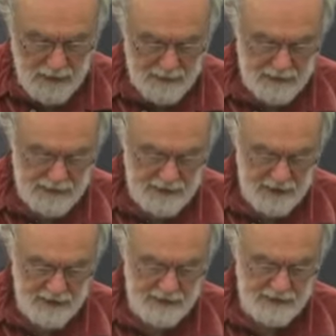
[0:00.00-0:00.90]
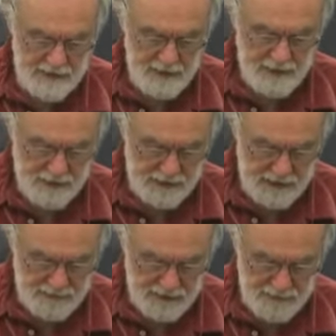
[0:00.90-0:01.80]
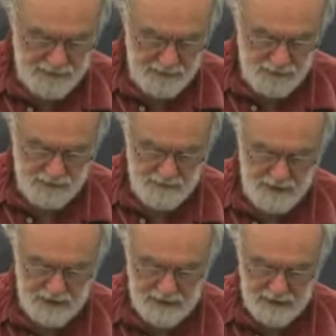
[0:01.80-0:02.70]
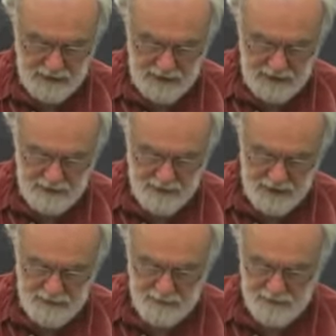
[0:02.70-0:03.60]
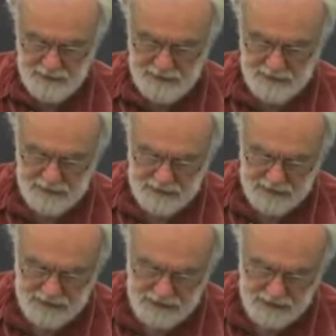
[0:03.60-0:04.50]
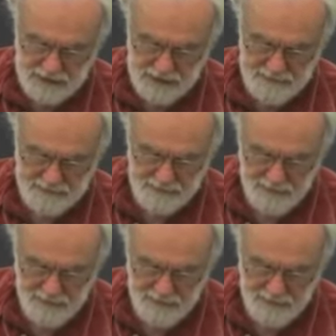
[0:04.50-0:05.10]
And this then leads him on 374 to make, again, a very important uh, distinction.